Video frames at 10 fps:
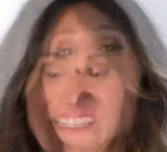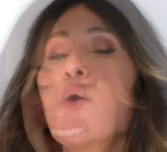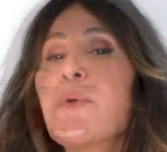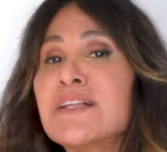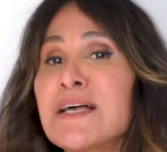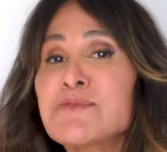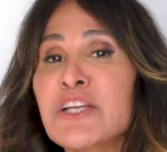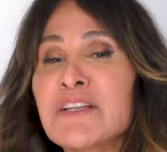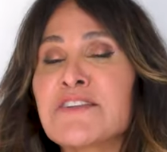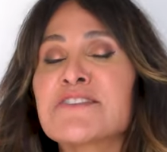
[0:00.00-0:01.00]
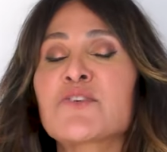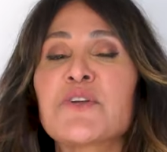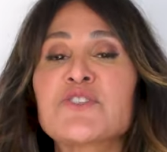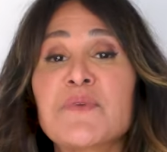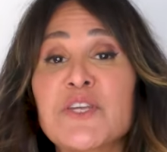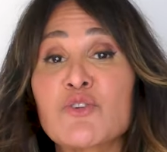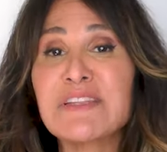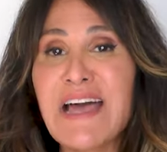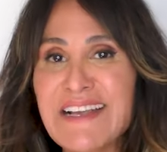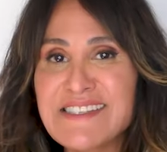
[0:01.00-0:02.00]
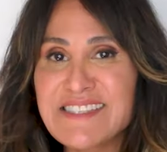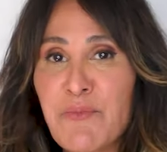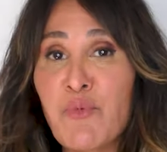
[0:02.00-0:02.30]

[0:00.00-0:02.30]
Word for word: Oway Glamshine Cloud is going to be your last step